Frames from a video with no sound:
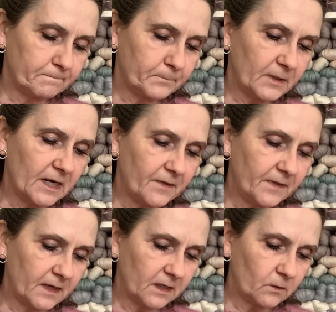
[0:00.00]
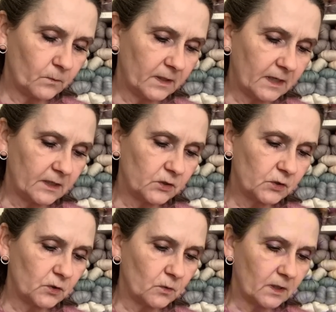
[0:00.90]
but I think when I
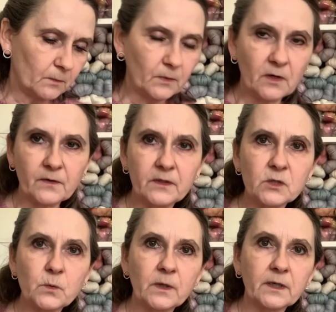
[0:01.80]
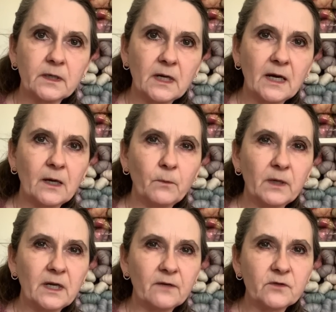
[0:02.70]
soak and block this one, I will
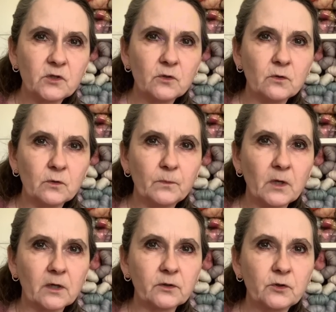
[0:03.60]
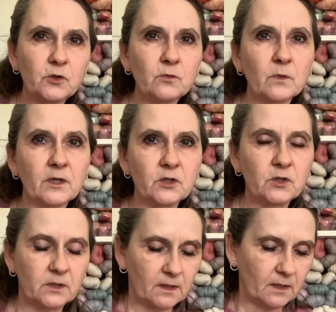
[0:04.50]
have to block too
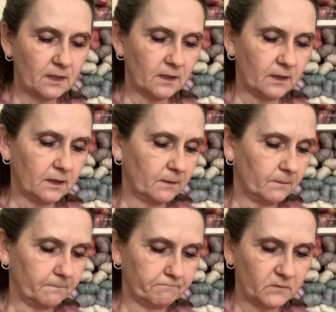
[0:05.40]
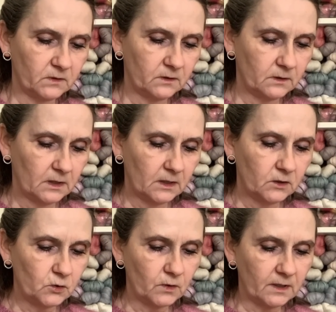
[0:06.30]
much
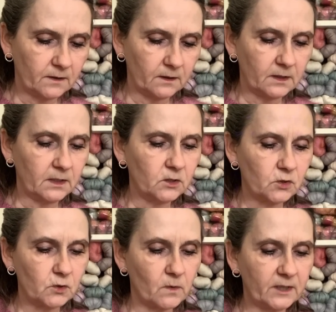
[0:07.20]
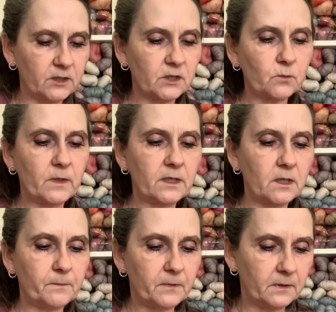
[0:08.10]
to get the gauge. So I just went
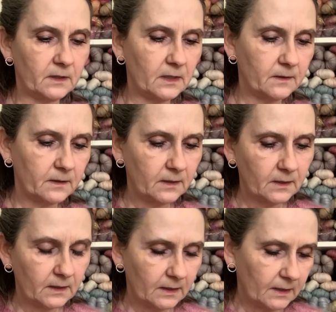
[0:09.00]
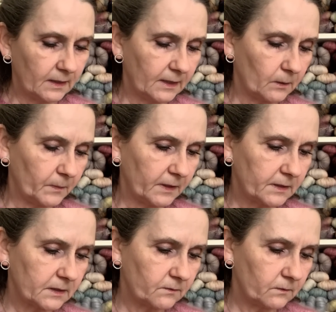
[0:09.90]
up a little bit